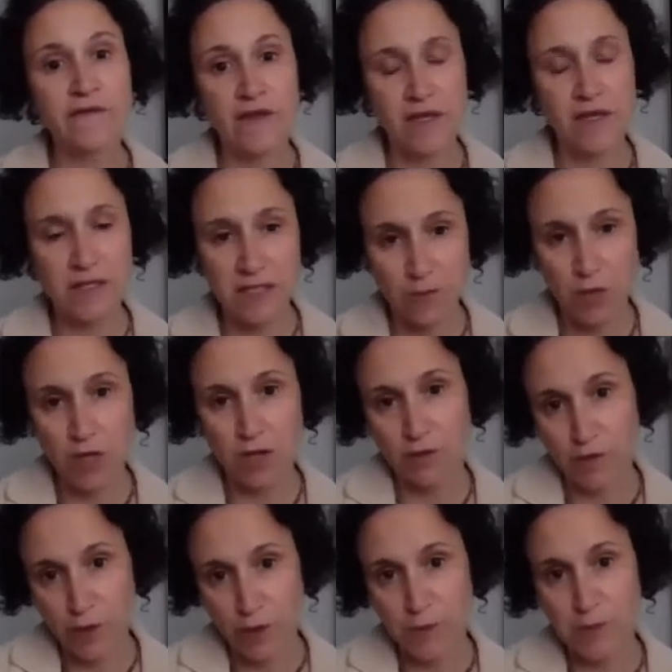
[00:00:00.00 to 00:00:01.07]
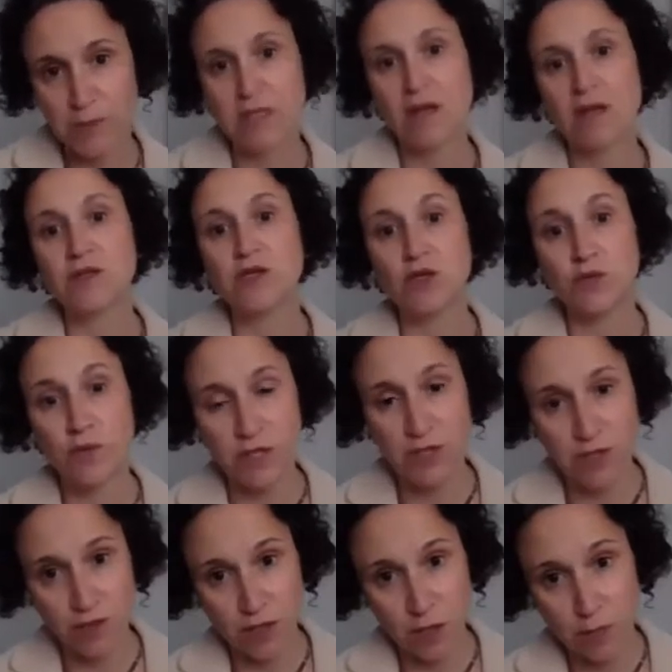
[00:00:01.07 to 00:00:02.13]
in small groups and do
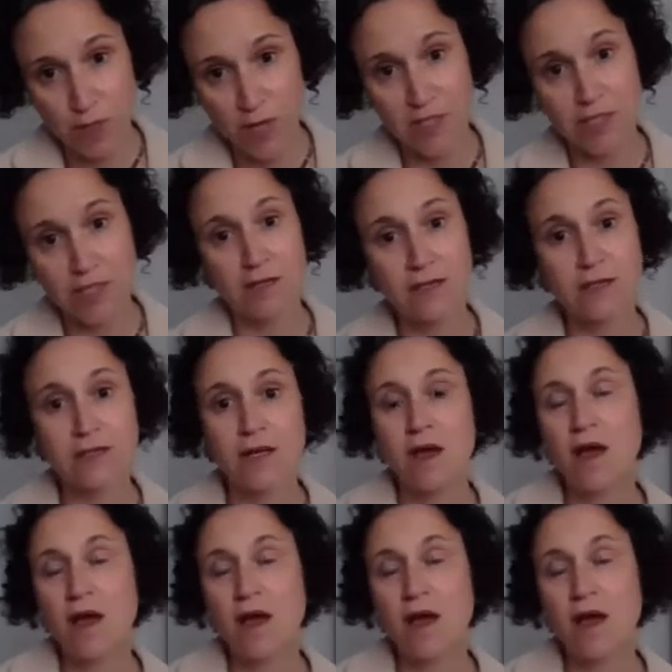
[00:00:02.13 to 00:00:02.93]
research projects.